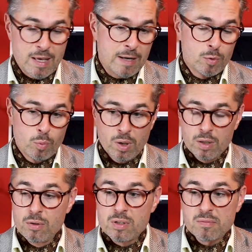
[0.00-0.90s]
then you
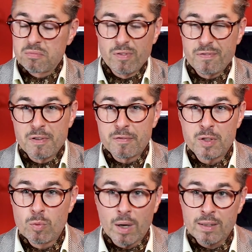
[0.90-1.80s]
will lose your
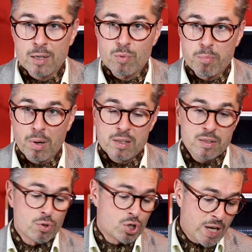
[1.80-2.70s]
50, 100 bucks
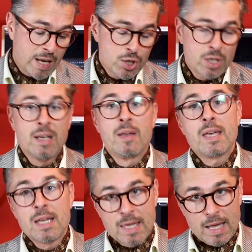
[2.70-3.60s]
to change it
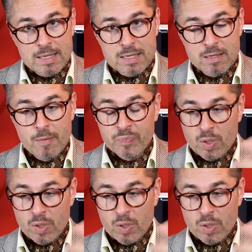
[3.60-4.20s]
against